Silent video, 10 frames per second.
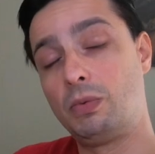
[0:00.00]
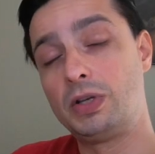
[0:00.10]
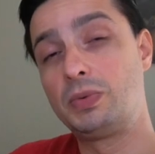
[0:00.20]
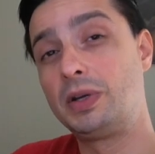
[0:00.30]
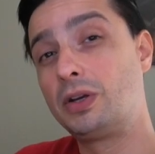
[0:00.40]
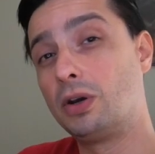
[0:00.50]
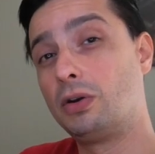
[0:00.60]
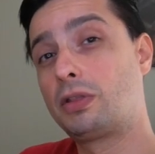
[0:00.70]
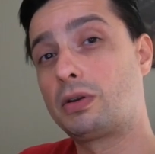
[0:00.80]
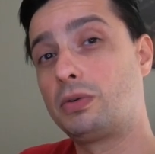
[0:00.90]
which we
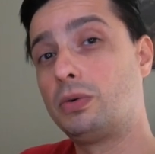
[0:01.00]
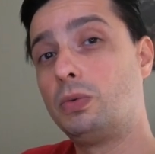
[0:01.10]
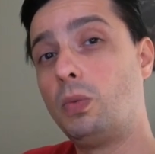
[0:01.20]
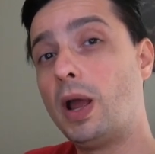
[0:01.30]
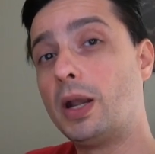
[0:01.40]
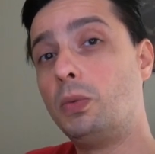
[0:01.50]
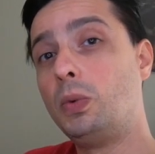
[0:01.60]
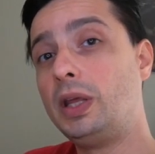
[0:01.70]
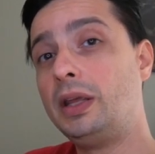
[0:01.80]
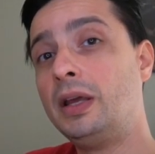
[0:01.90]
go through when
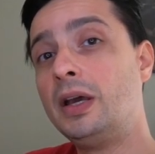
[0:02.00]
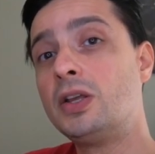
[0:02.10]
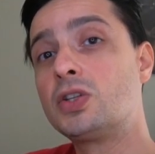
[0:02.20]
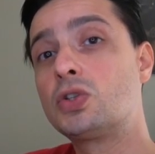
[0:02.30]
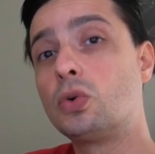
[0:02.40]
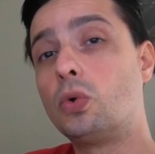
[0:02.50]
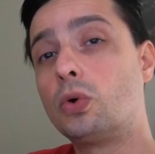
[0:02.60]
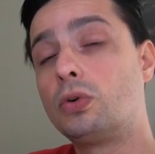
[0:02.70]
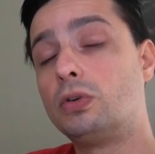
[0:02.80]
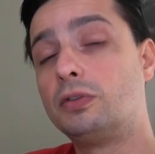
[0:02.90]
we
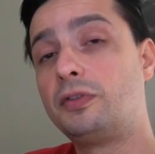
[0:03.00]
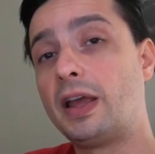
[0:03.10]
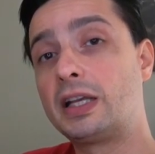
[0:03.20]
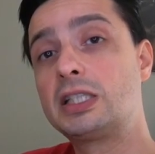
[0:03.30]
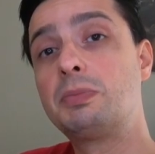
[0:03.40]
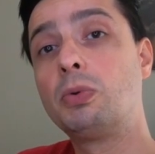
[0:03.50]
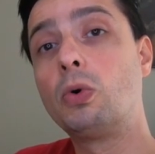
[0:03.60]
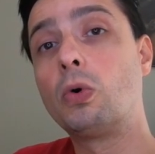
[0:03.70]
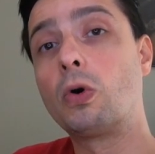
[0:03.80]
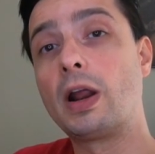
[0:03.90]
sort of
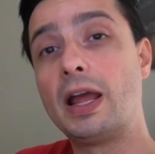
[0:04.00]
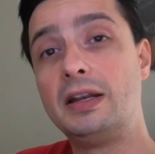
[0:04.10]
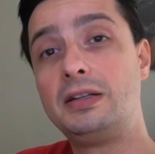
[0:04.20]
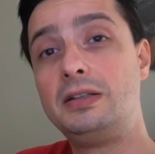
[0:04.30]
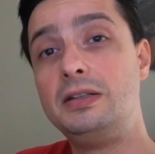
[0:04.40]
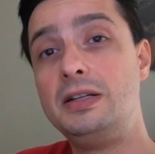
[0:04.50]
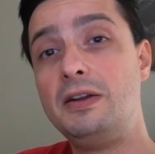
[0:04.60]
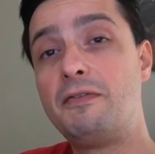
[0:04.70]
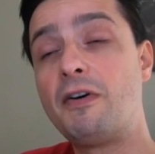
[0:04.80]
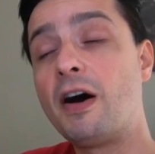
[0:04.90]
explore and
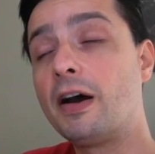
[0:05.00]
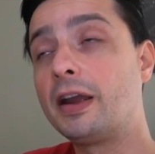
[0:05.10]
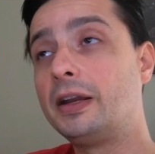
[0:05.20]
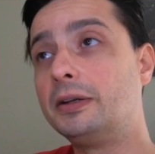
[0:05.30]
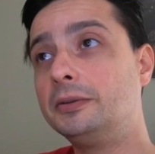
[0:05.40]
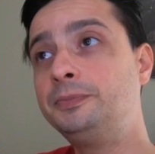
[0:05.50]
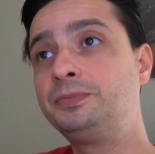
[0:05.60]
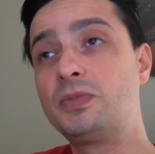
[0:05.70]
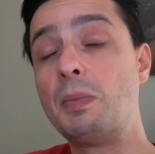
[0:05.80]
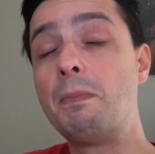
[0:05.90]
define
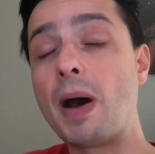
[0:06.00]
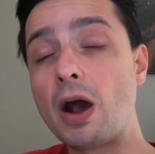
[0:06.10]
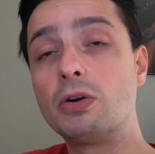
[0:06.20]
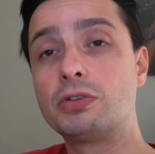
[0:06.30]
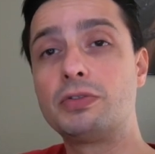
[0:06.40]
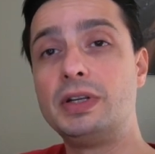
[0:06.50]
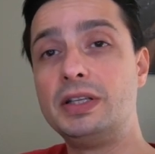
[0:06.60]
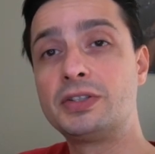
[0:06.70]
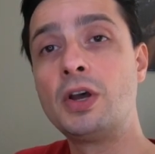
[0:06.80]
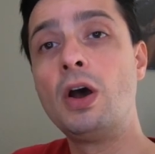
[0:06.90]
the
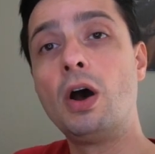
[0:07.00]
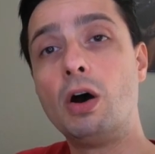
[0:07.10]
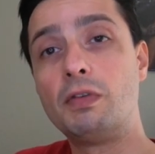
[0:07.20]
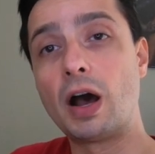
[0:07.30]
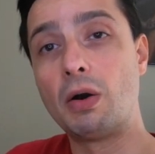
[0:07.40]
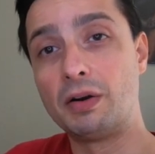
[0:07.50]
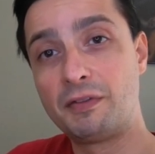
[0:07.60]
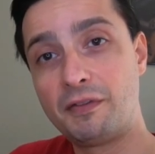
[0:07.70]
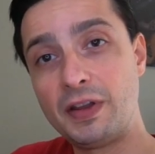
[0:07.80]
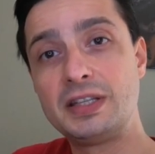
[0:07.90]
boundaries of our
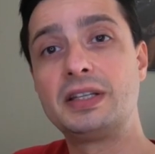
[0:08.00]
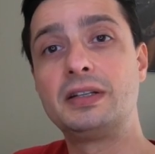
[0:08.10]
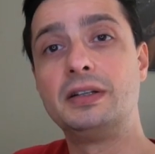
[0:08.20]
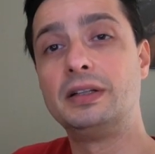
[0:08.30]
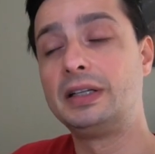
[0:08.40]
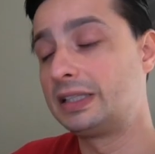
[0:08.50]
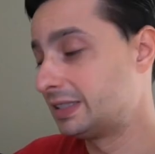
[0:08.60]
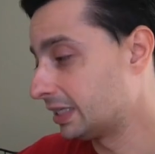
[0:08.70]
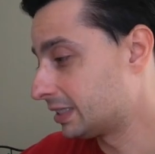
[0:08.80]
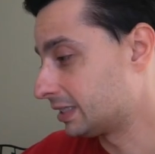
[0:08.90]
physical
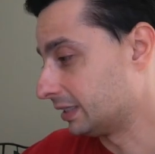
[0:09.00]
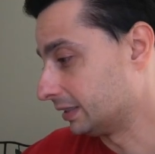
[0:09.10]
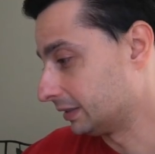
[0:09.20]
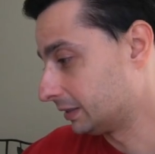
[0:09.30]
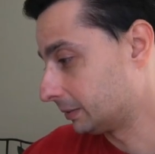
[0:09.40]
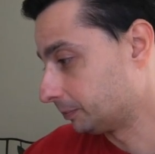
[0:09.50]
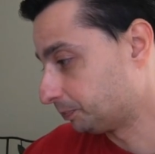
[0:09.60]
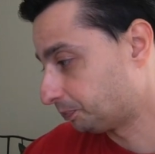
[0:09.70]
existence.